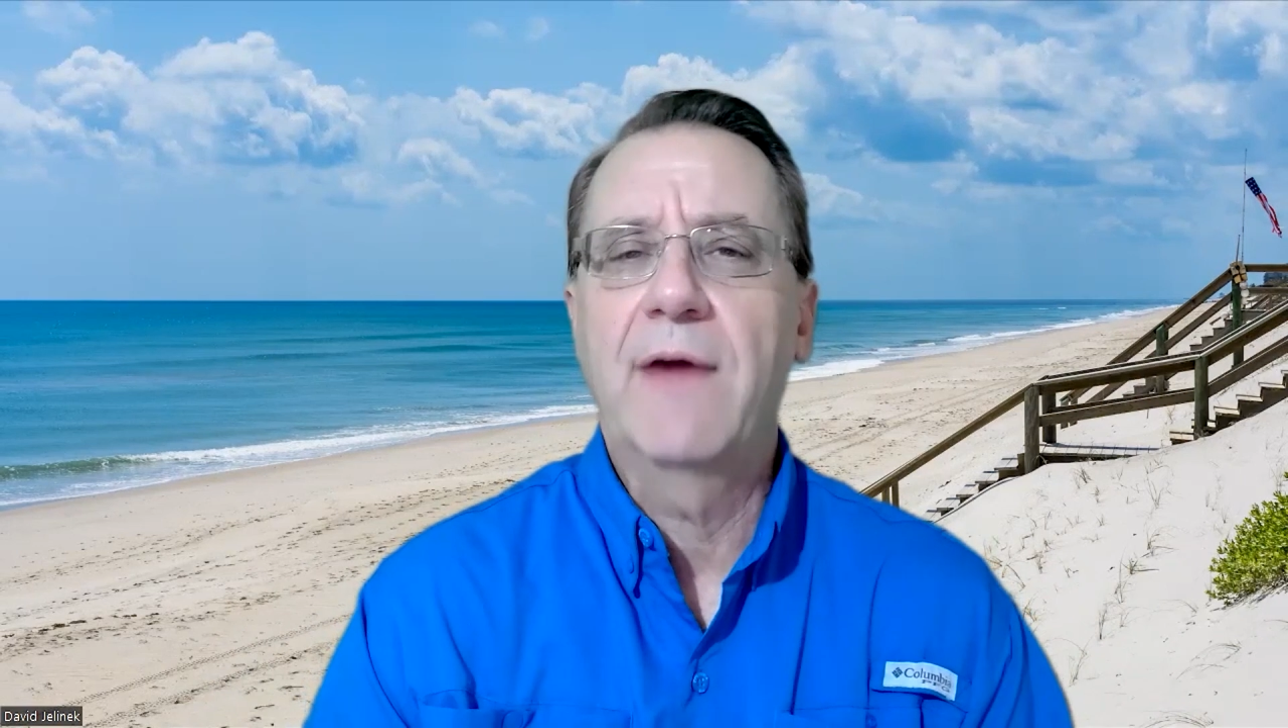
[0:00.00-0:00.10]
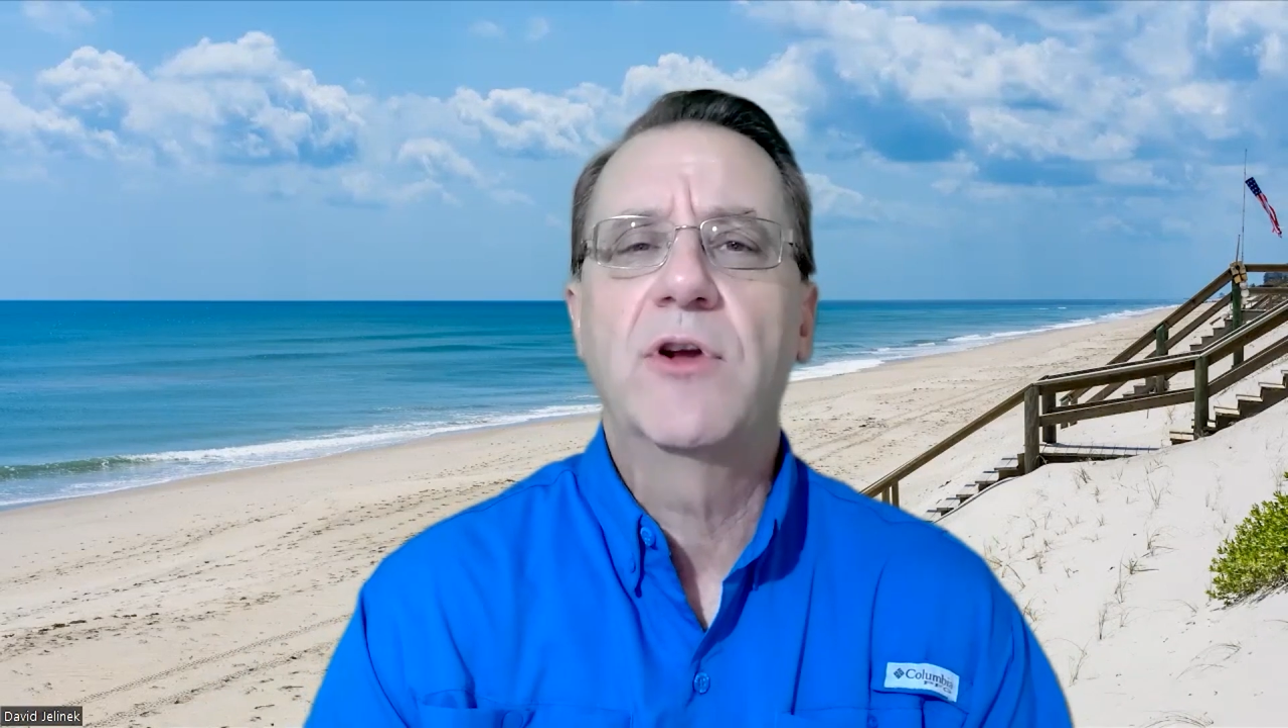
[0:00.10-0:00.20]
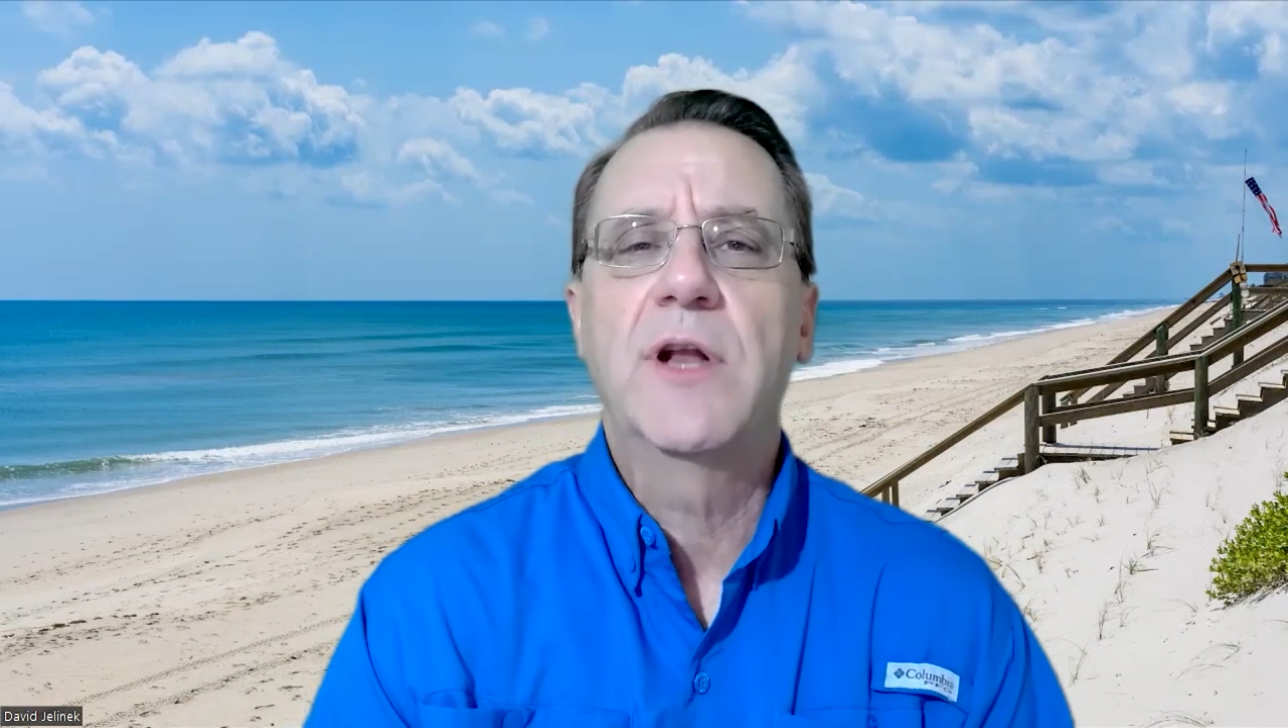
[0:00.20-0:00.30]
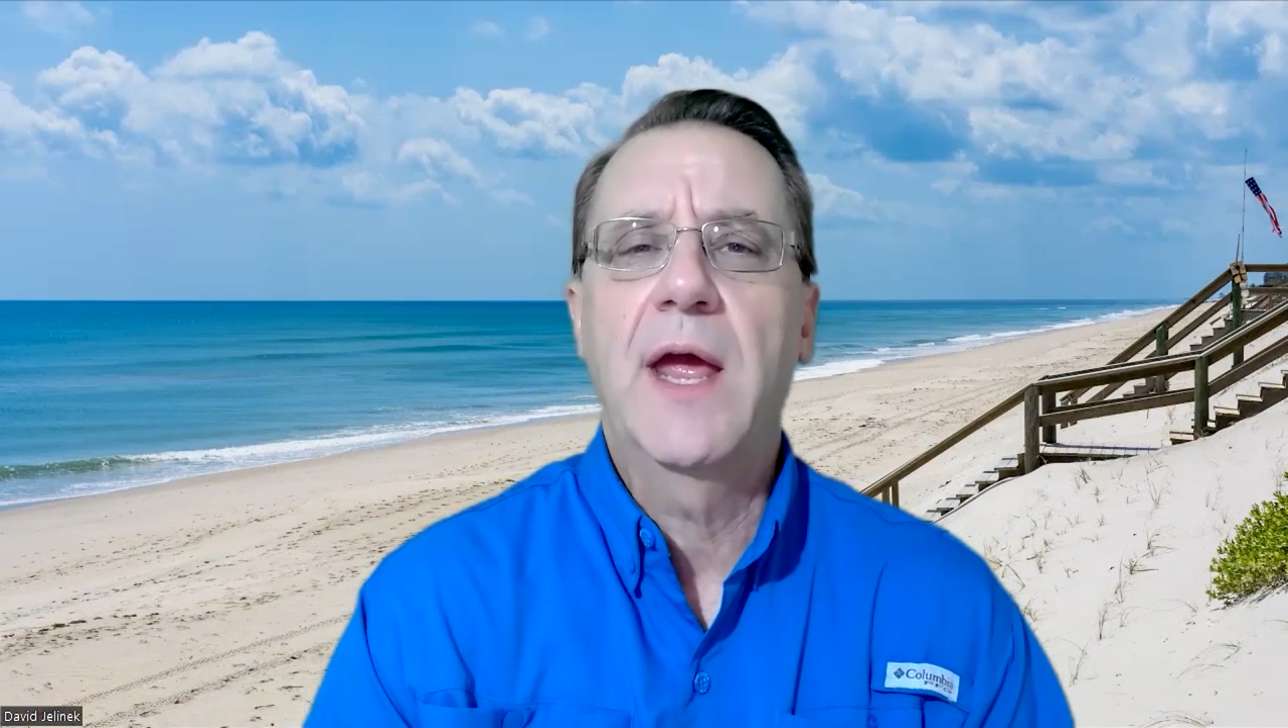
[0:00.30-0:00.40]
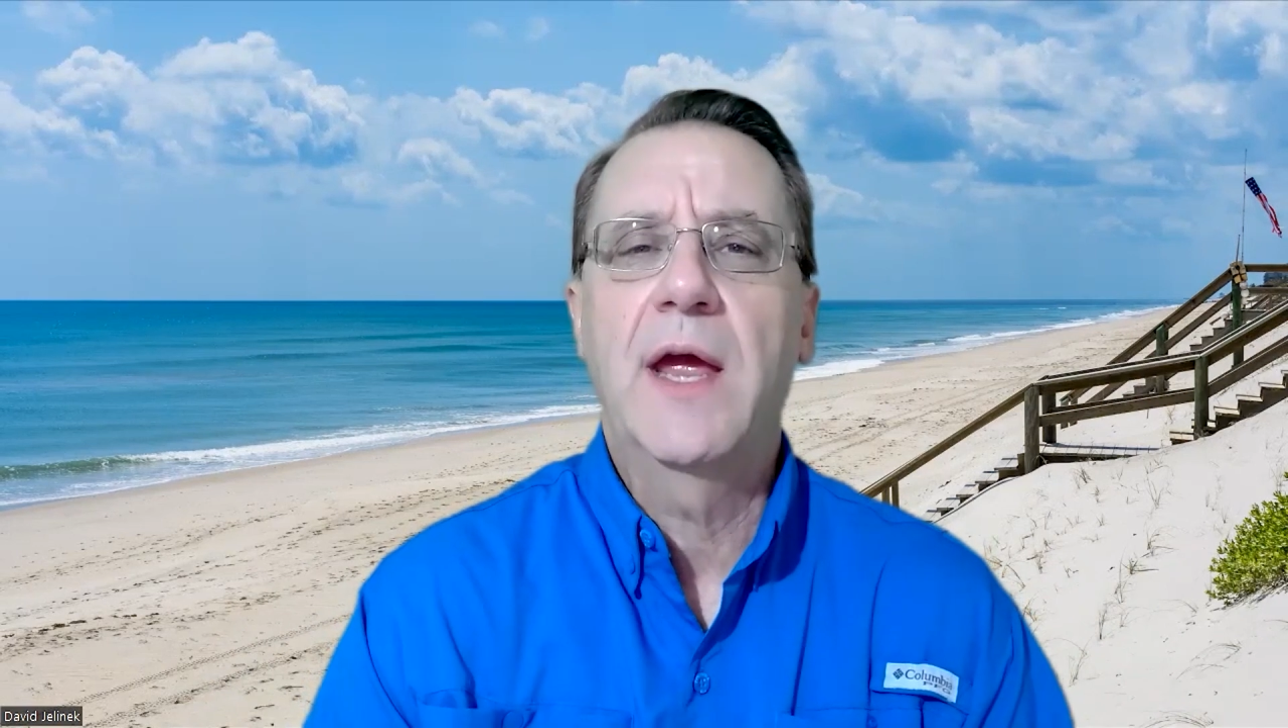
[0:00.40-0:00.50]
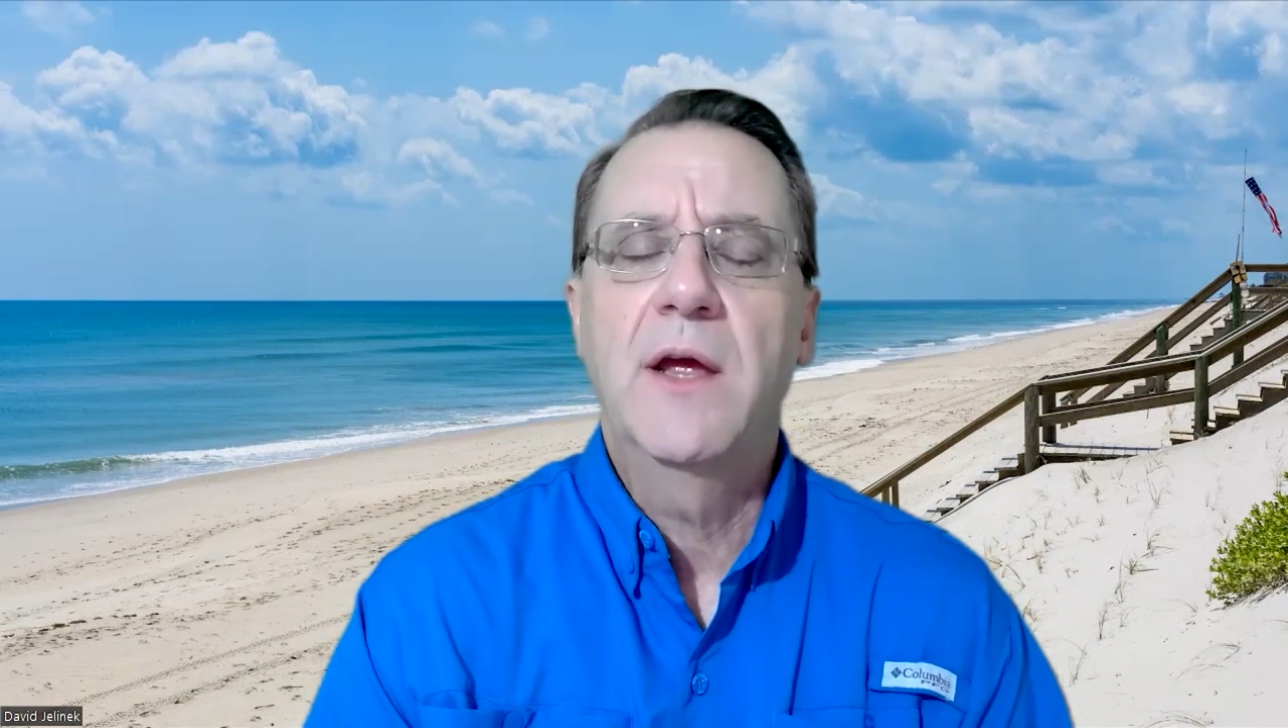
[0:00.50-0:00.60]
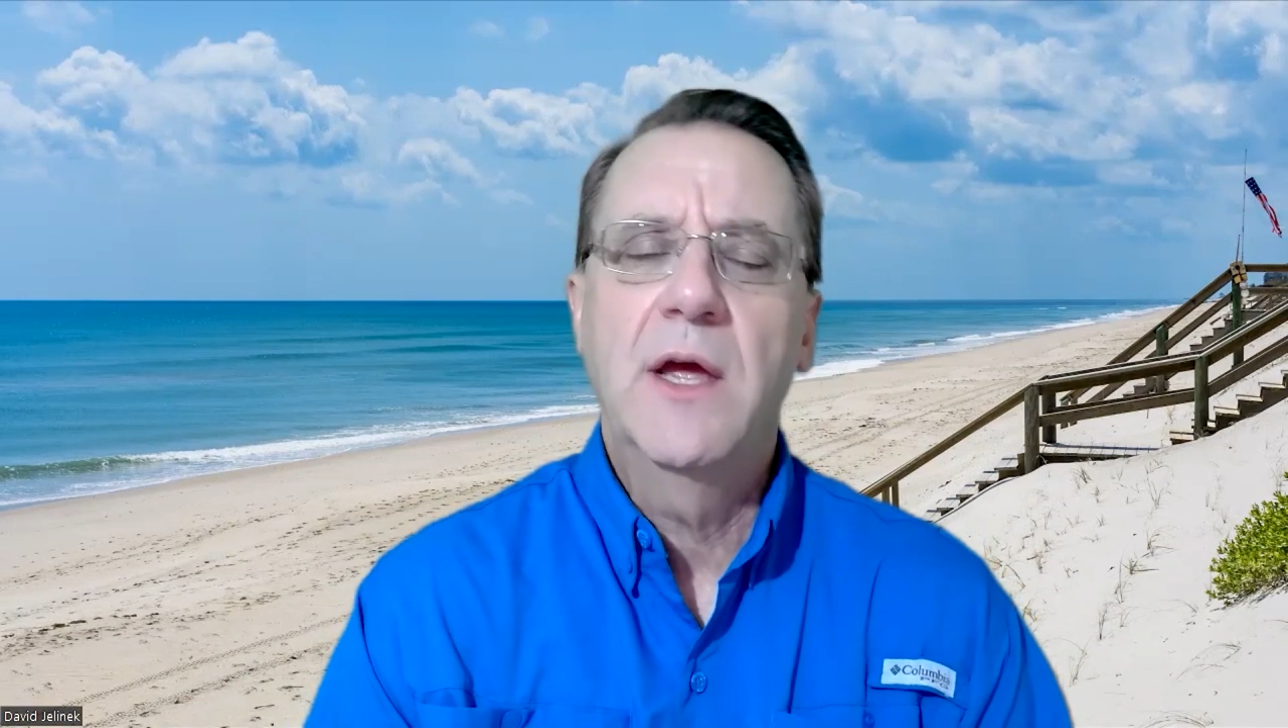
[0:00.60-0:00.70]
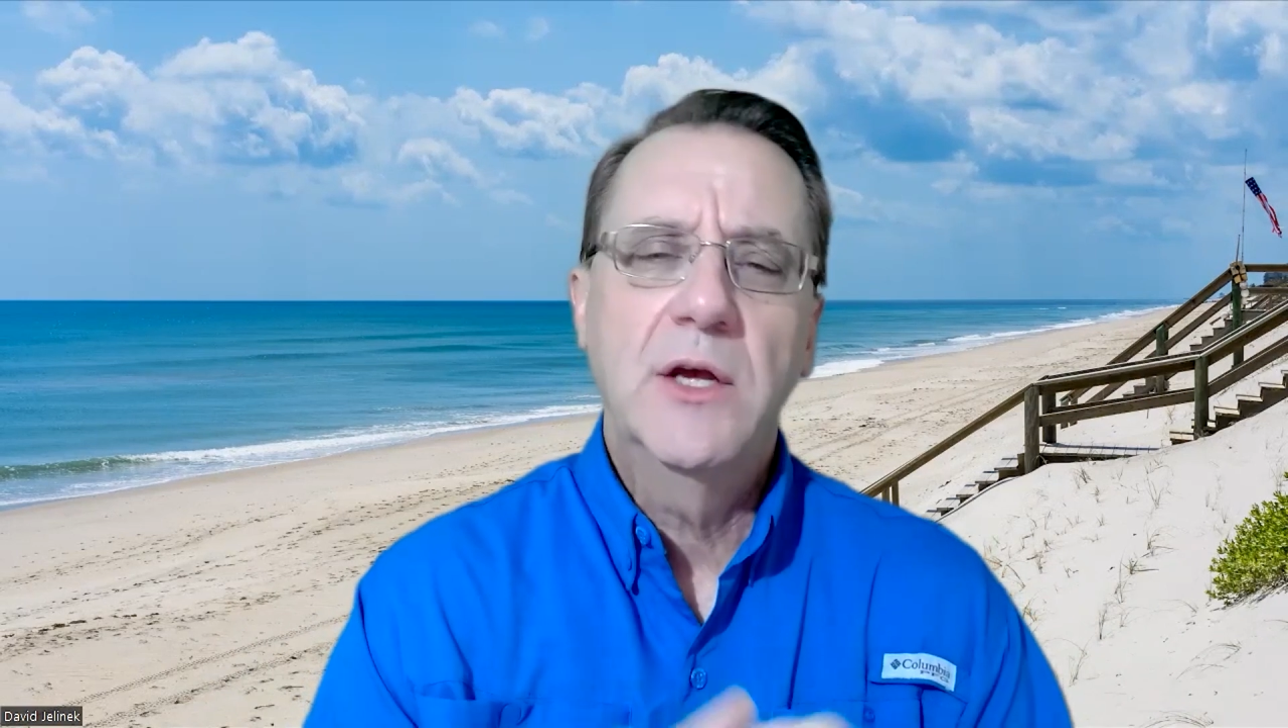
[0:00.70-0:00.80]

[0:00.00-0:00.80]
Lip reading: every day.